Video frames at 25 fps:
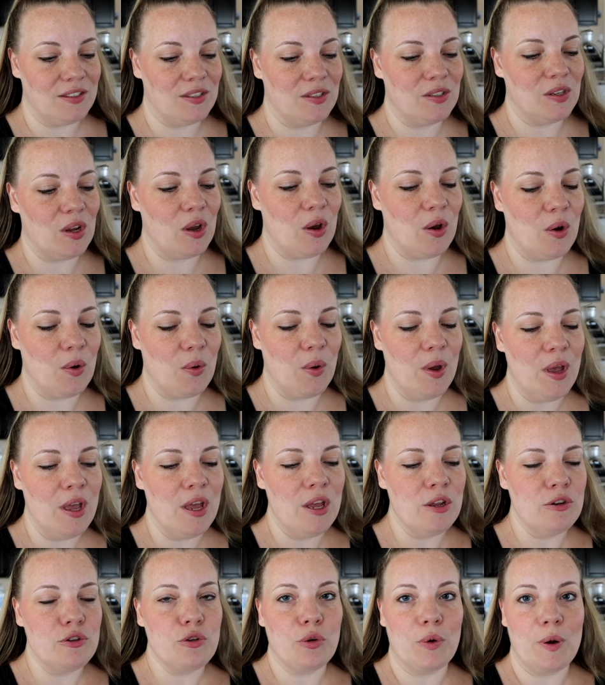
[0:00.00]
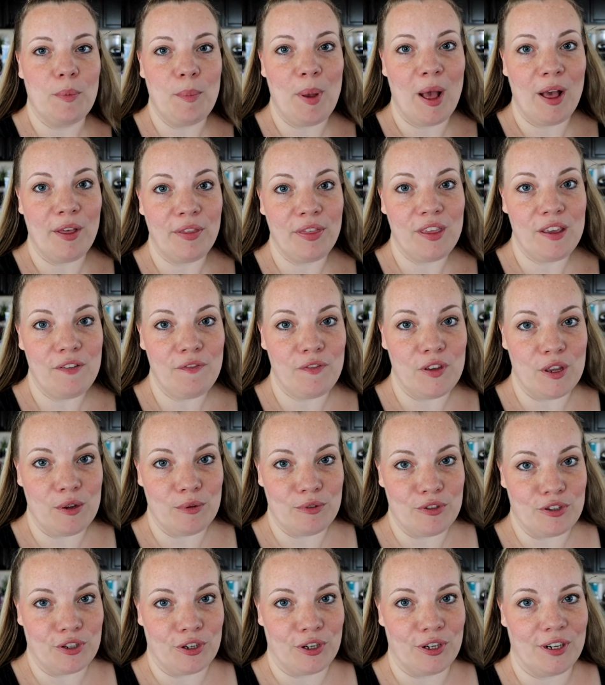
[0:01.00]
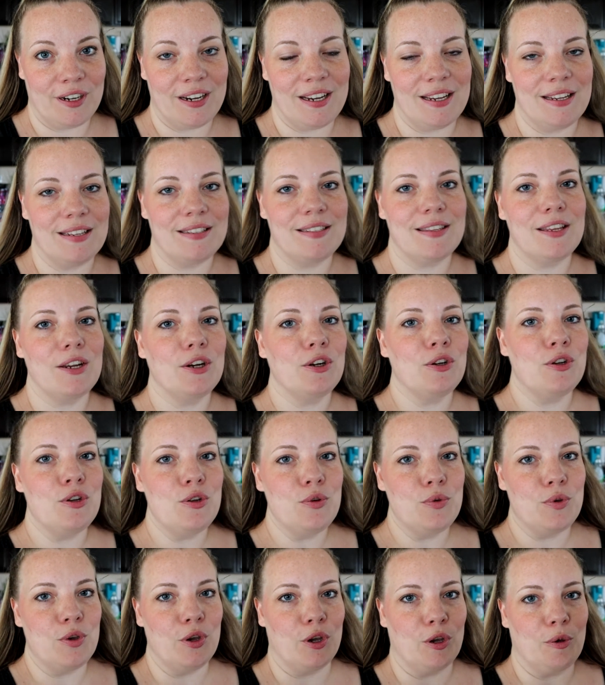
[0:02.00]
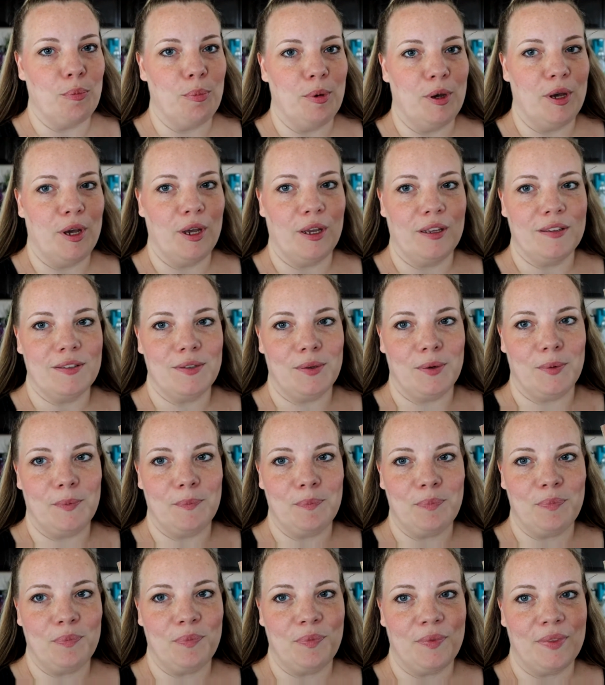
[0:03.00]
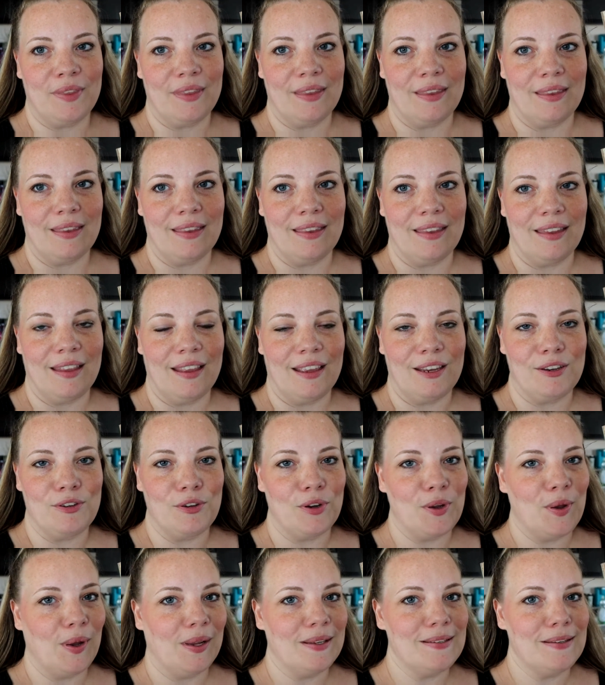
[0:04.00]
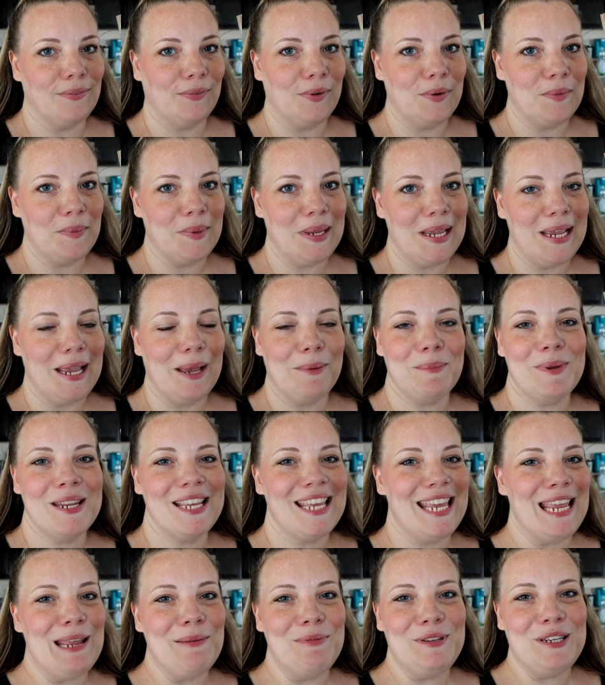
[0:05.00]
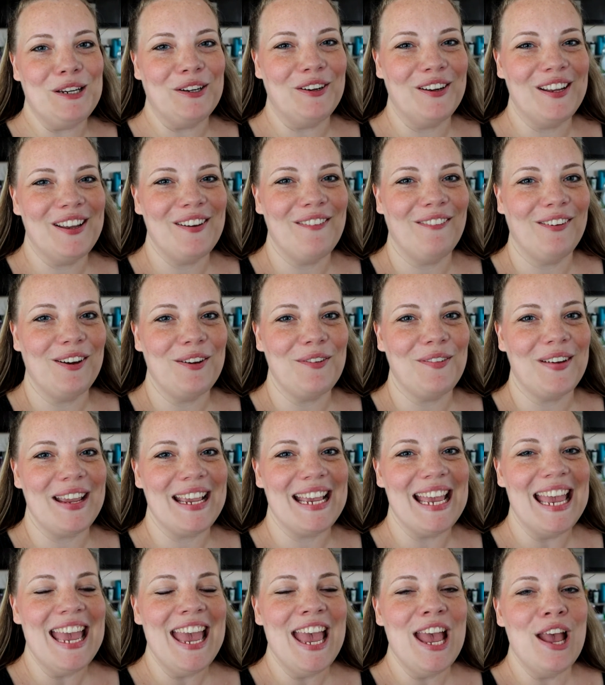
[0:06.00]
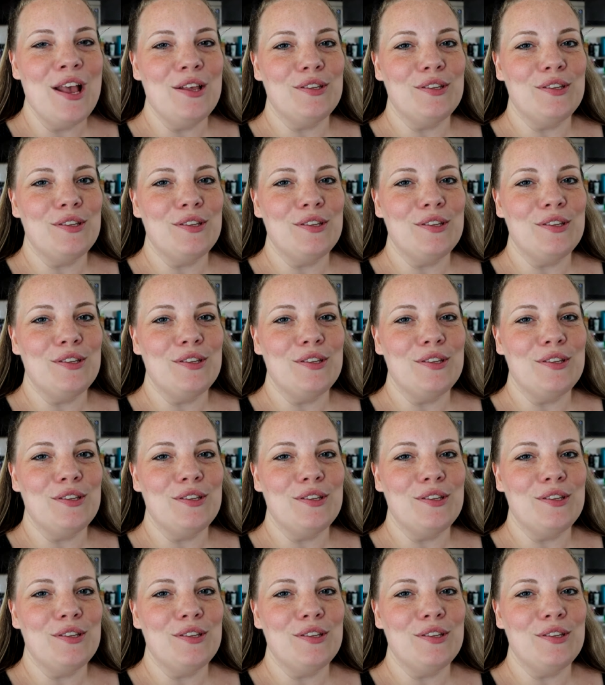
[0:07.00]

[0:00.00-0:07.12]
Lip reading: So Trim Healthy Future is their new cookbook. So I show you guys every week. I'm gonna keep showing you every week.